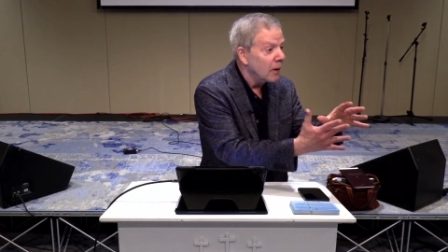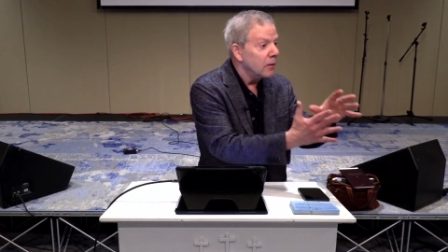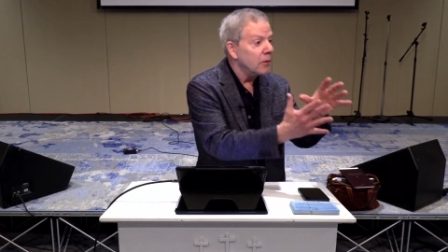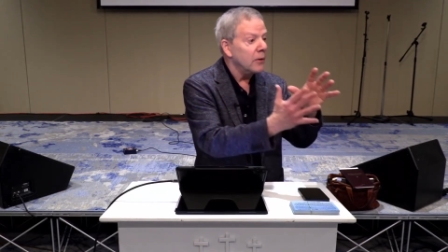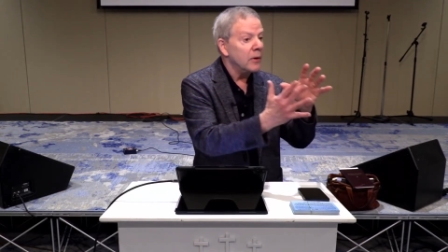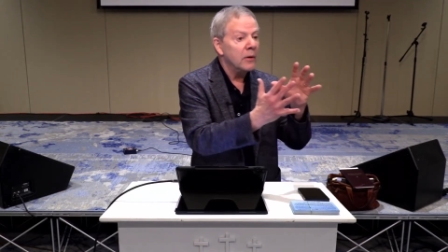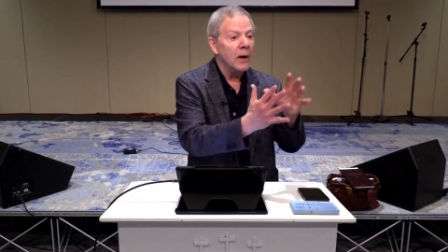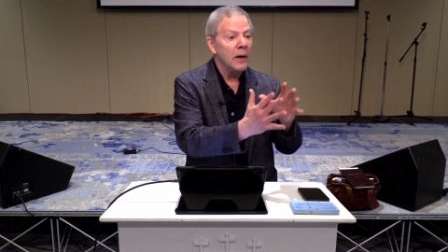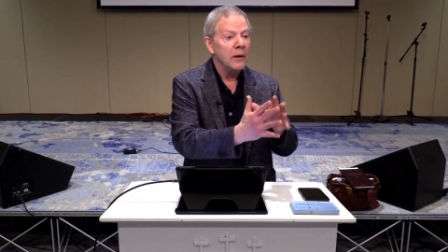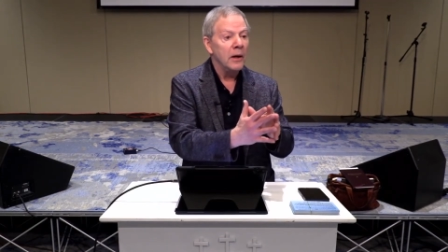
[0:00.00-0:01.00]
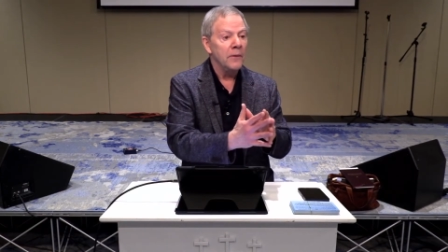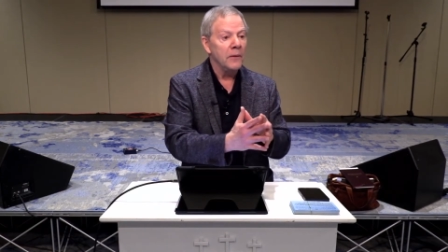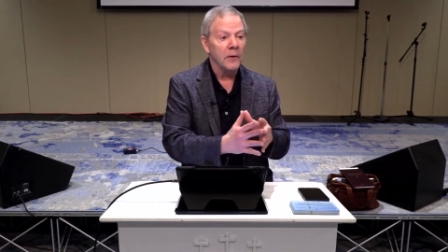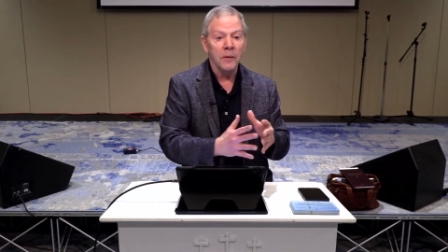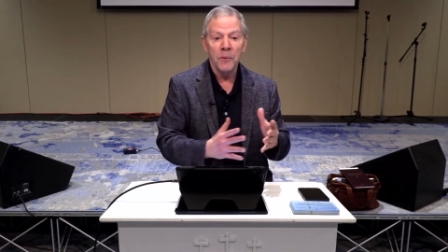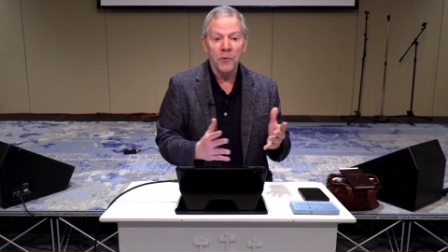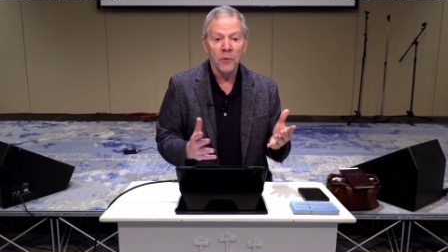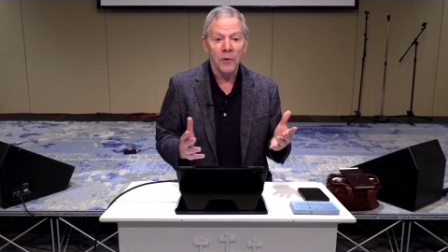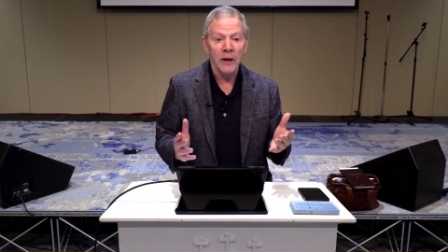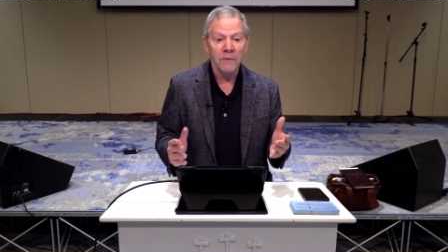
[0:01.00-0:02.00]
So this, I say that the
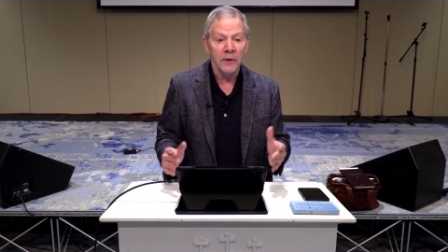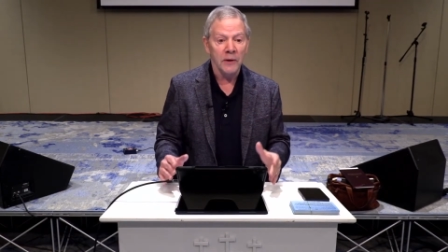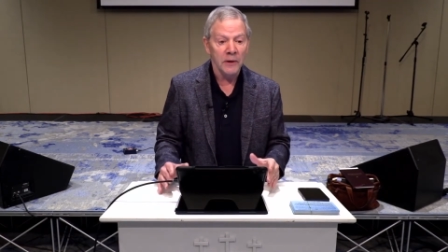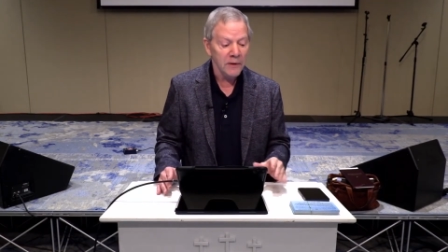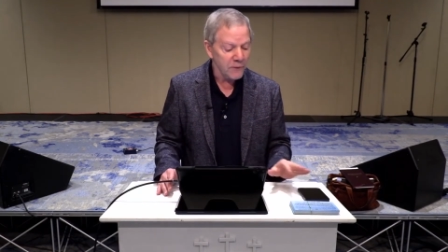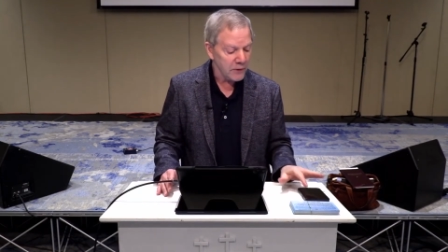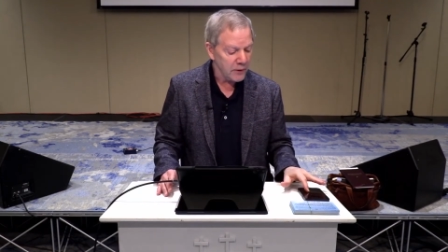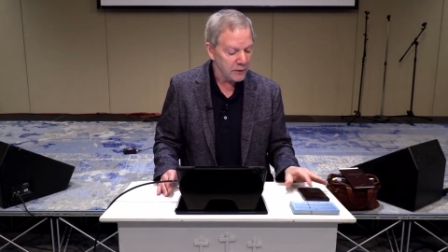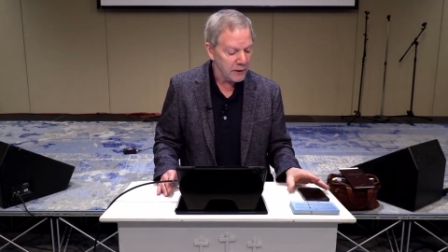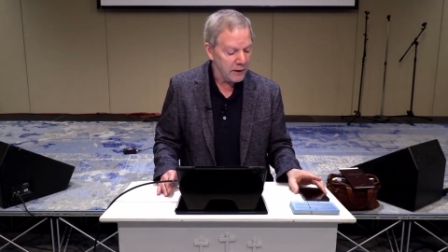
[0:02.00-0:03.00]
spiritual life isn't difficult.